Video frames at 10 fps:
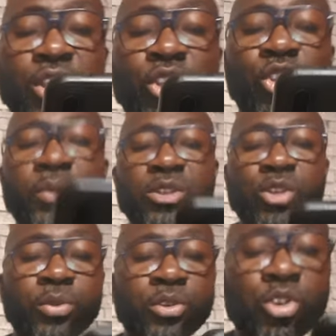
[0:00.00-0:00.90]
to be
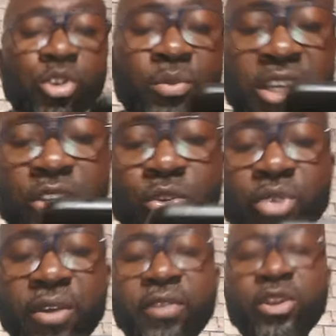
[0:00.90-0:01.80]
subsumed into
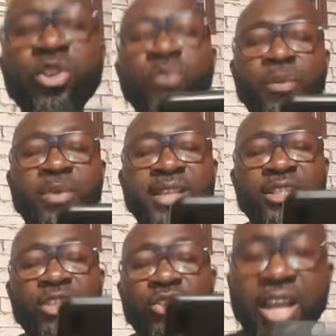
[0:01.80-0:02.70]
Revenue
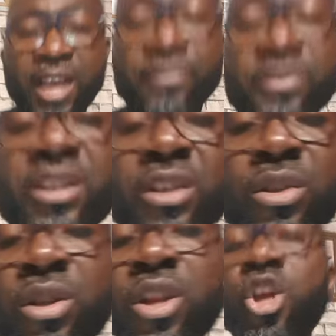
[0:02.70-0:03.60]
Mobilization and Fiscal